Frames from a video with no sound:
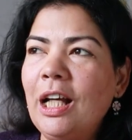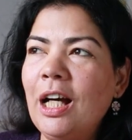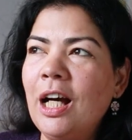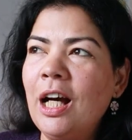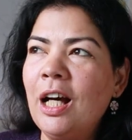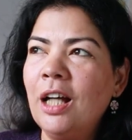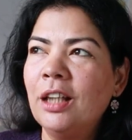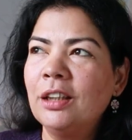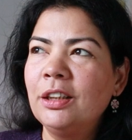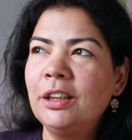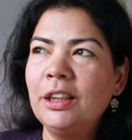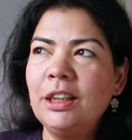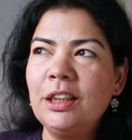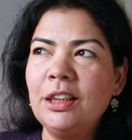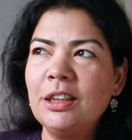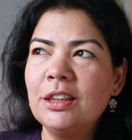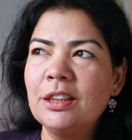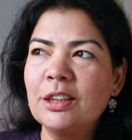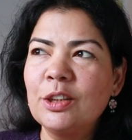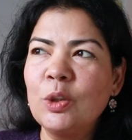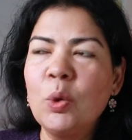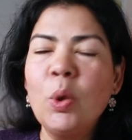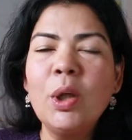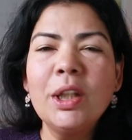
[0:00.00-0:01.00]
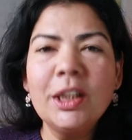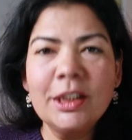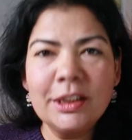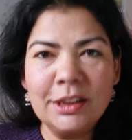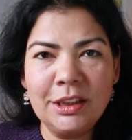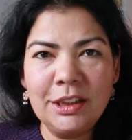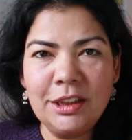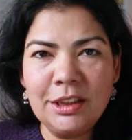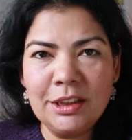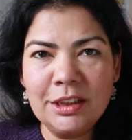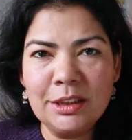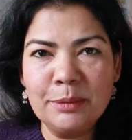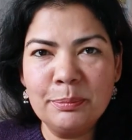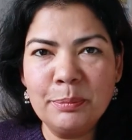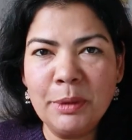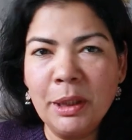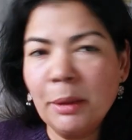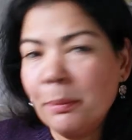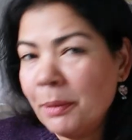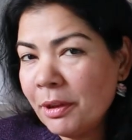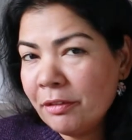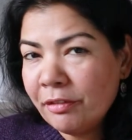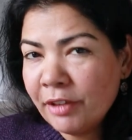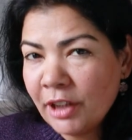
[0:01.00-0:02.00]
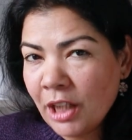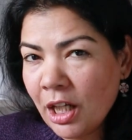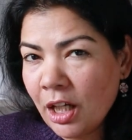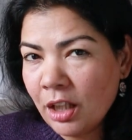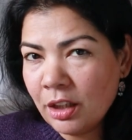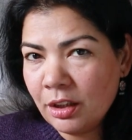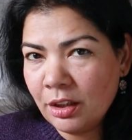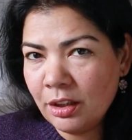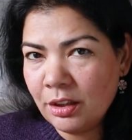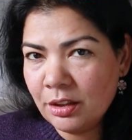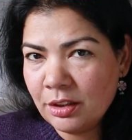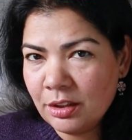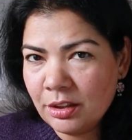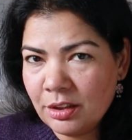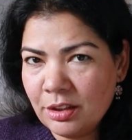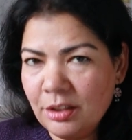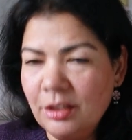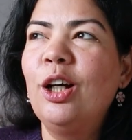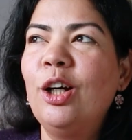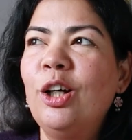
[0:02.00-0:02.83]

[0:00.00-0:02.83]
are these qualities, Brahma Viharas,